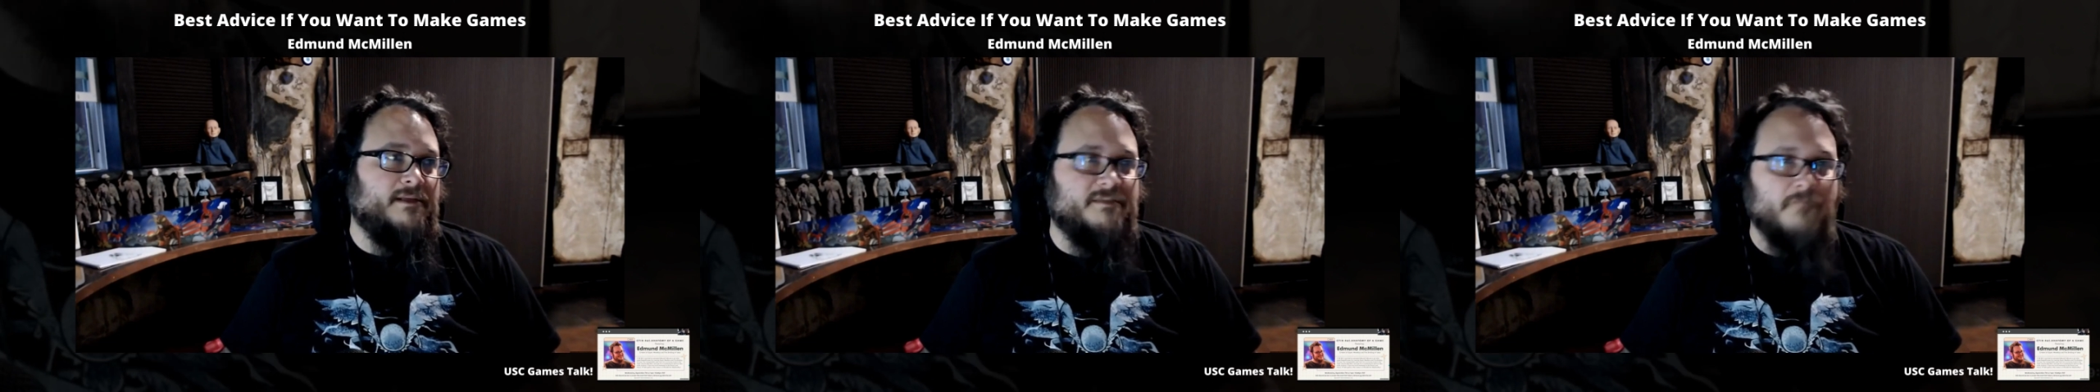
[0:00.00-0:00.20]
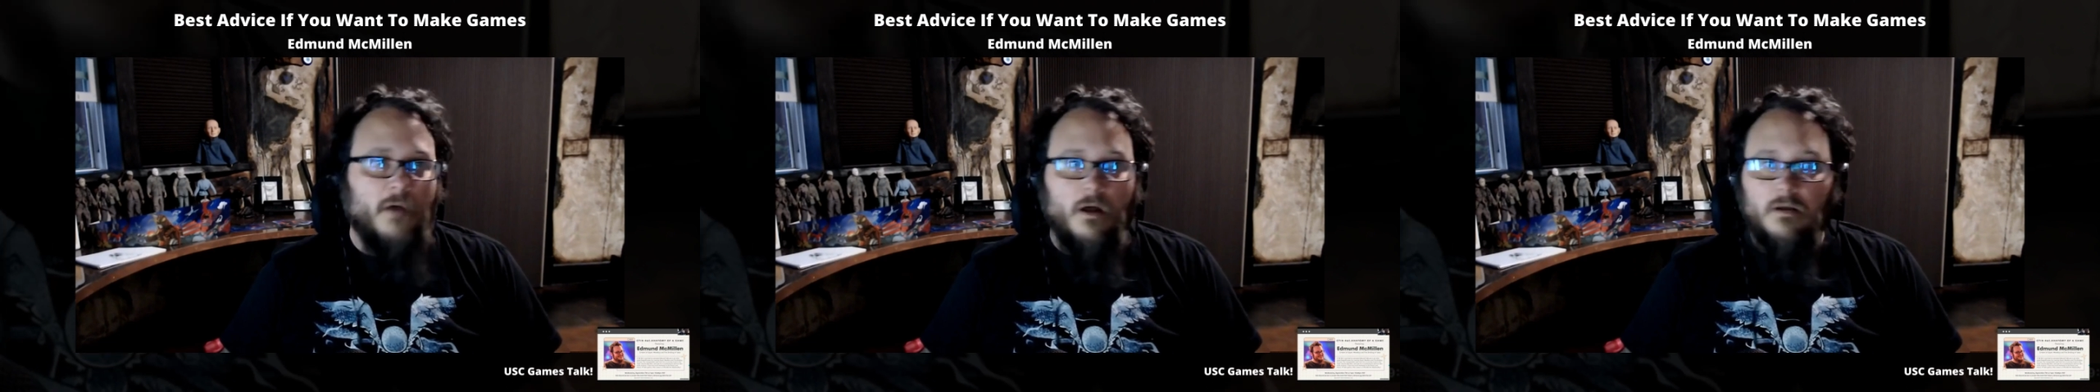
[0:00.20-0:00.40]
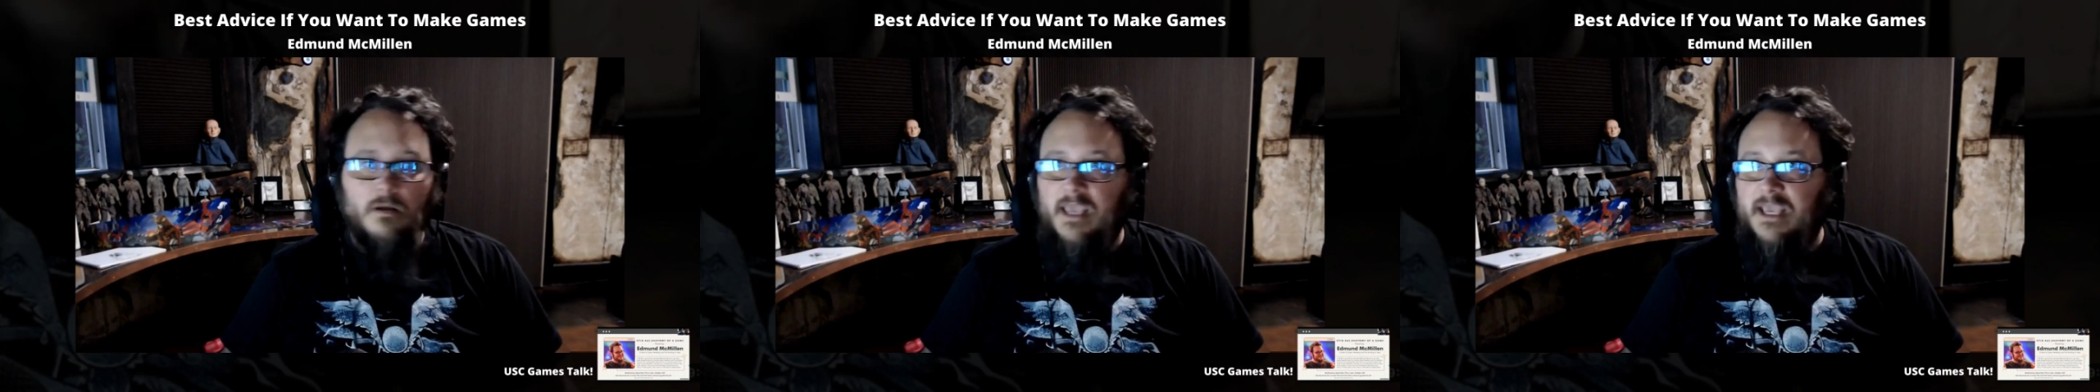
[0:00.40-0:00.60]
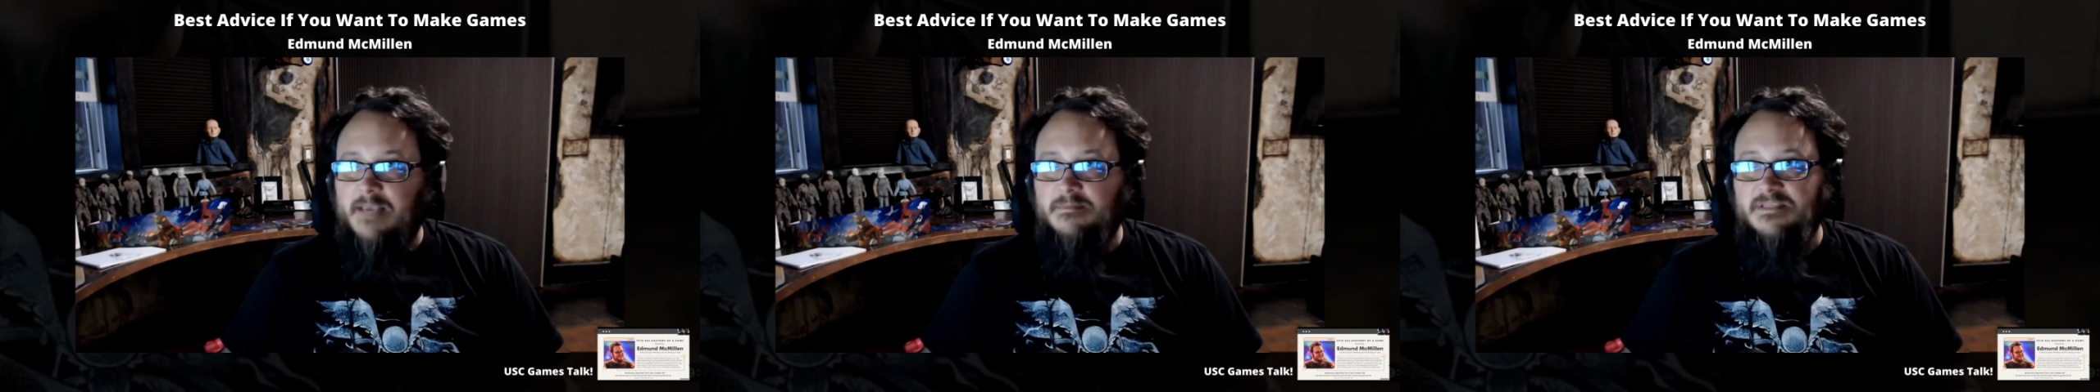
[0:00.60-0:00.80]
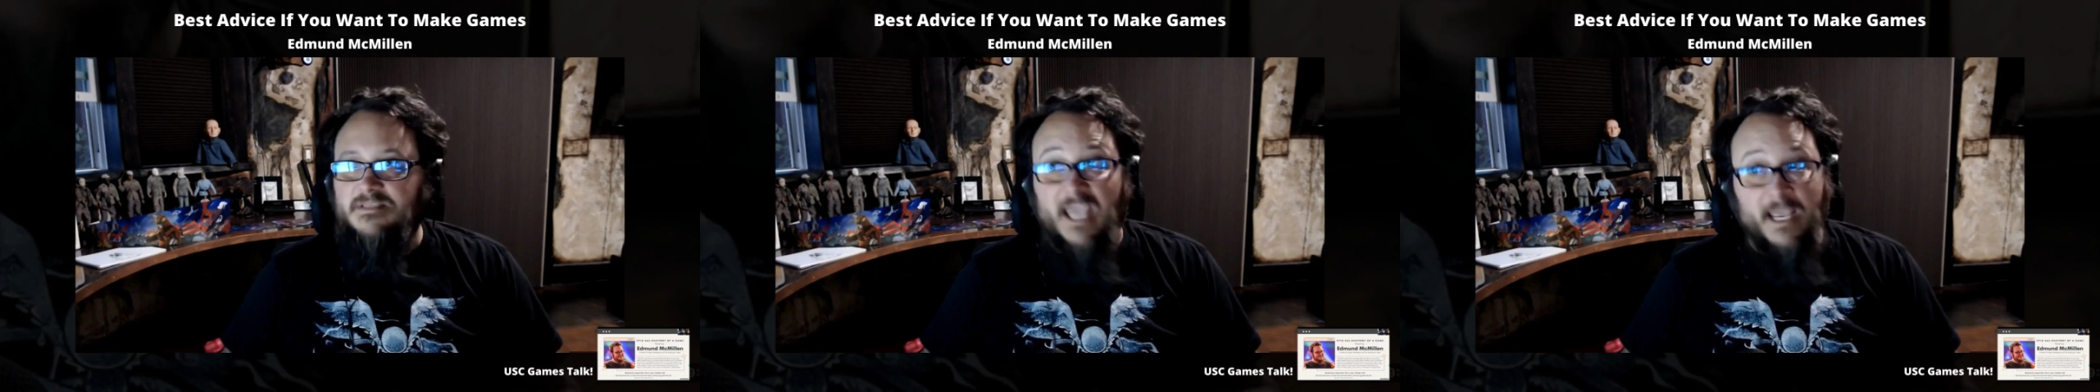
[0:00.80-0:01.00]
small
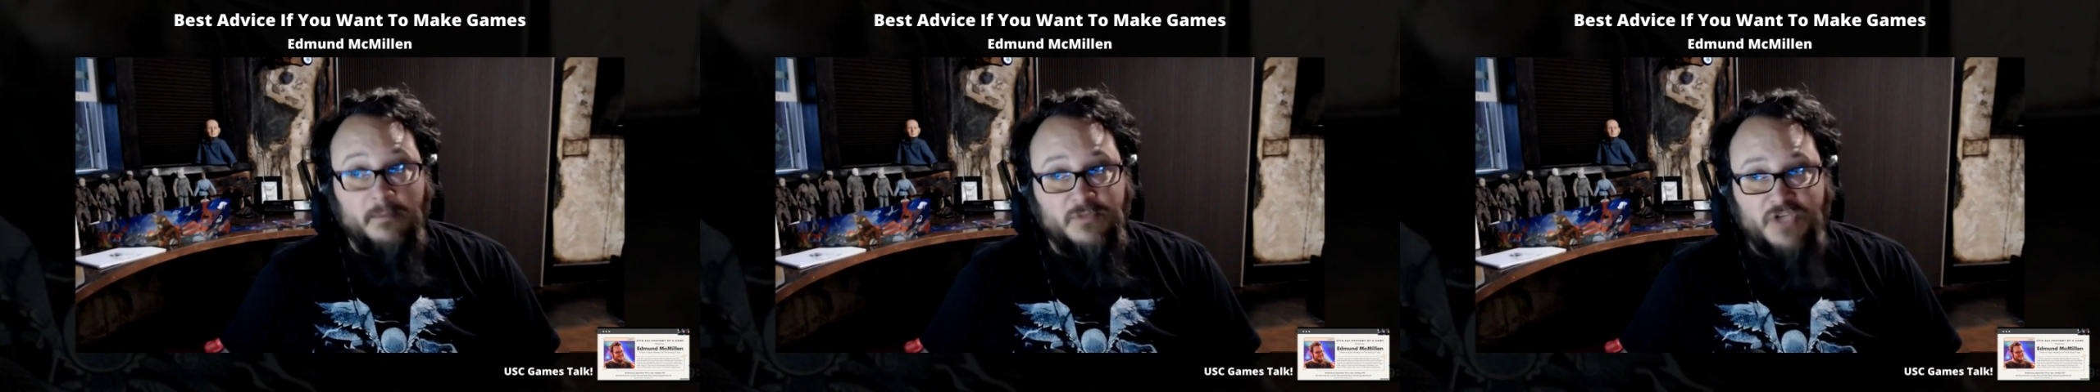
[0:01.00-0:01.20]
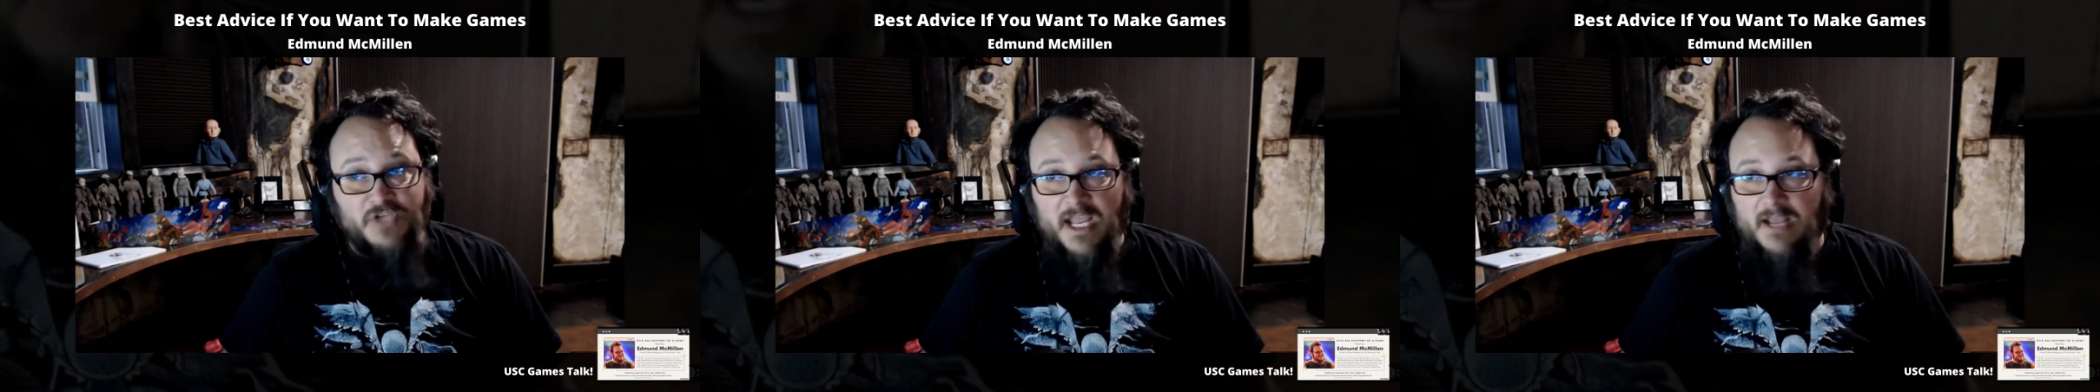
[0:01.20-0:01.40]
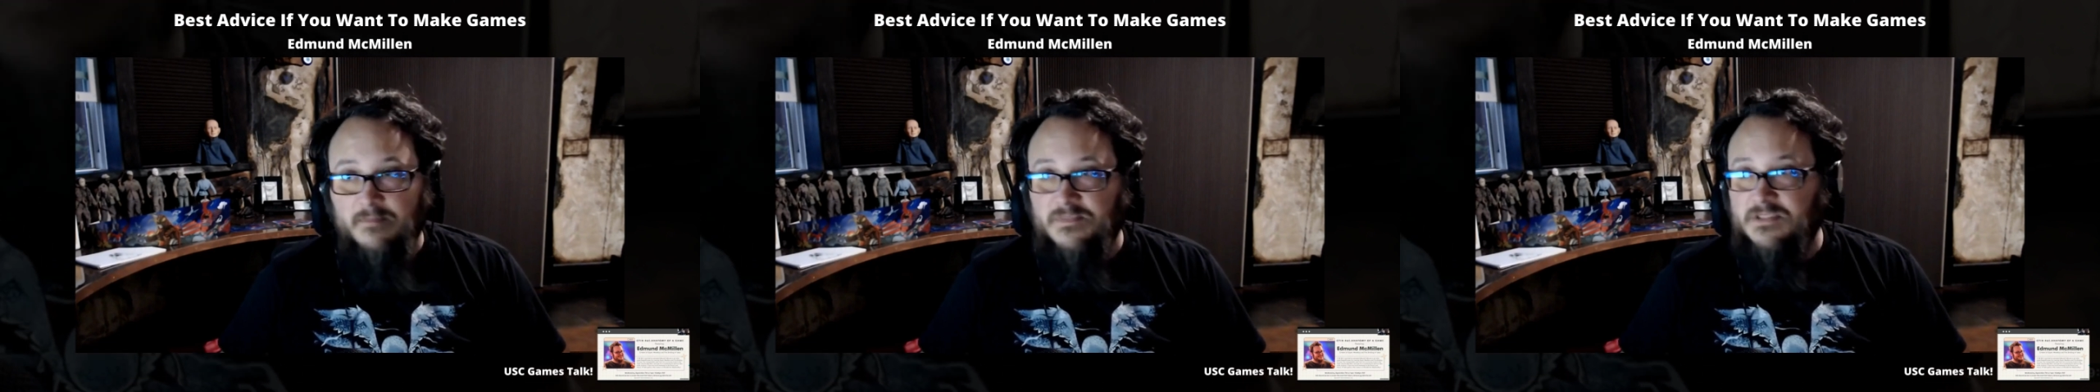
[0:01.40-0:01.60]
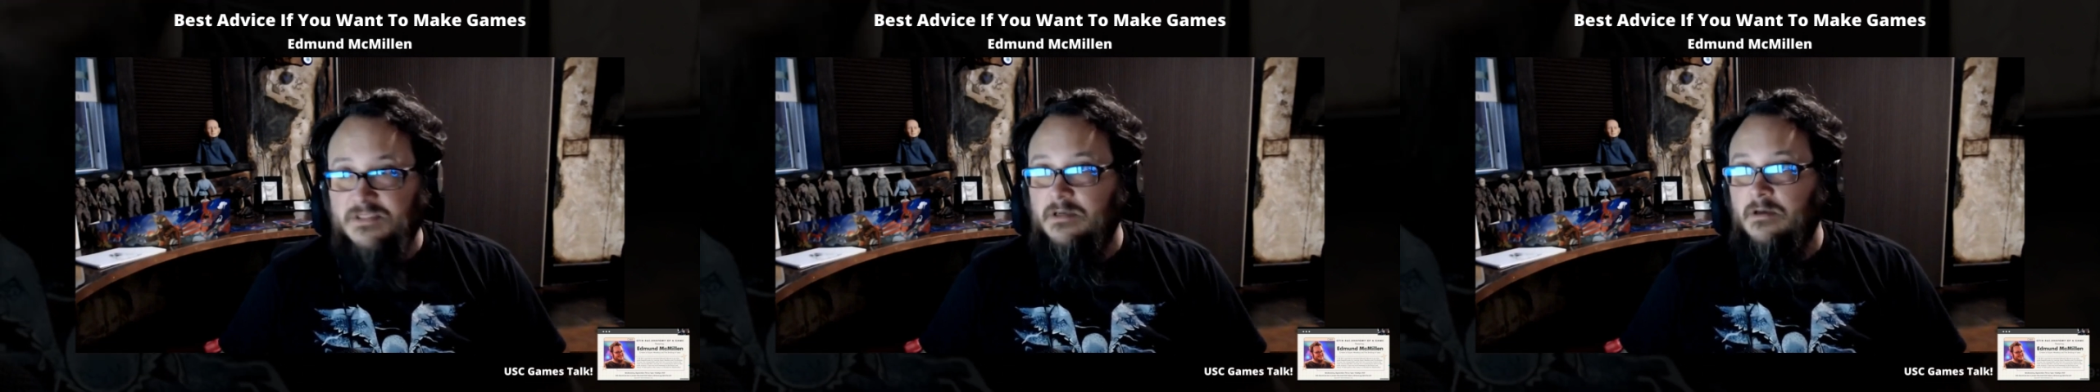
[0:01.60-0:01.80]
games, game jams.